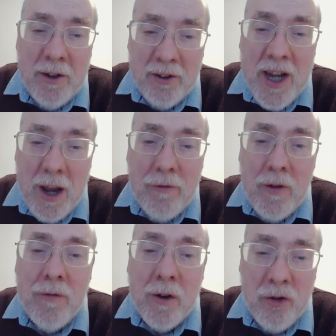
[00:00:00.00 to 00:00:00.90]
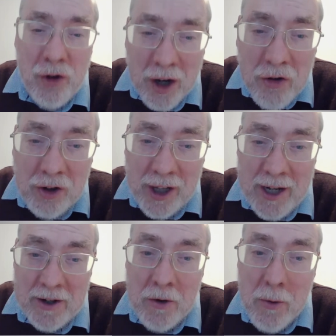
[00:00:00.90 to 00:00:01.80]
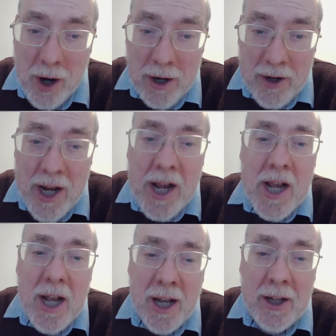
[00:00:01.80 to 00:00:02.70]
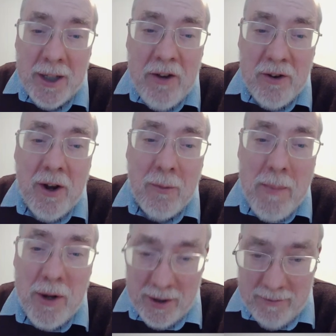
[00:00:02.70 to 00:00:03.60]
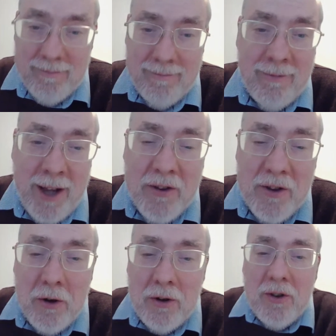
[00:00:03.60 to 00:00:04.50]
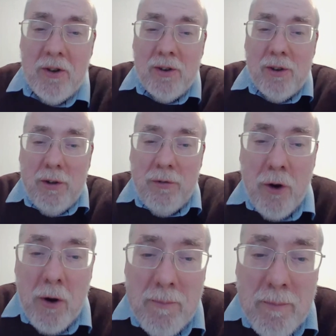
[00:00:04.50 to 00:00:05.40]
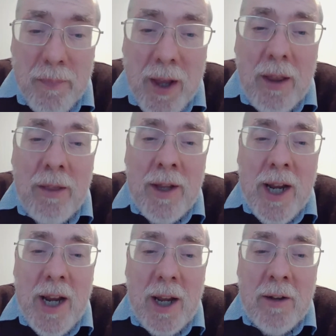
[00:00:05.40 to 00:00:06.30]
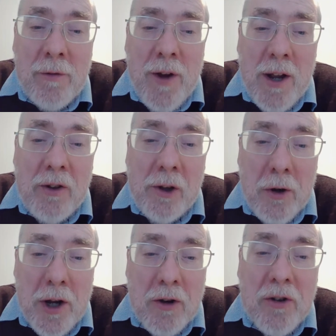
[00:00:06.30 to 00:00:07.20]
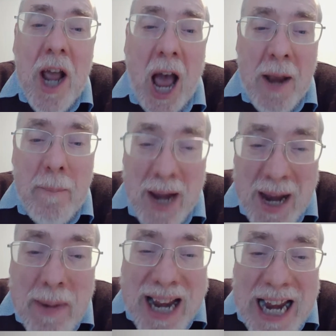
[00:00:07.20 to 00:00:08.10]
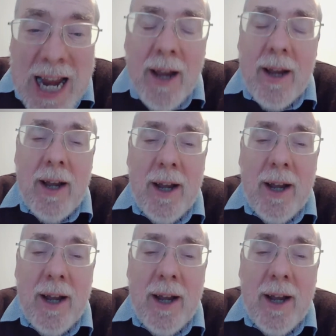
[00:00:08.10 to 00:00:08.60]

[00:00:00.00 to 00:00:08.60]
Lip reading: to see if a judge-led inquiry leads to a wee bit less nonsense from the defence lawyers, and maybe